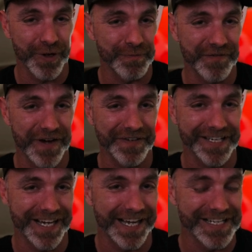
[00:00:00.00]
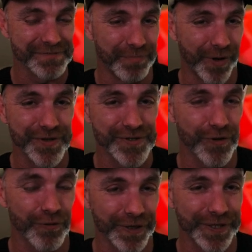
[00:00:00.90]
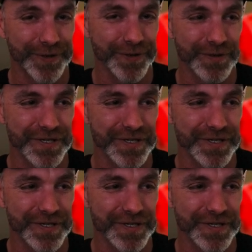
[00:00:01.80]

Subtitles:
one of my favorite cars. Bond's really cool,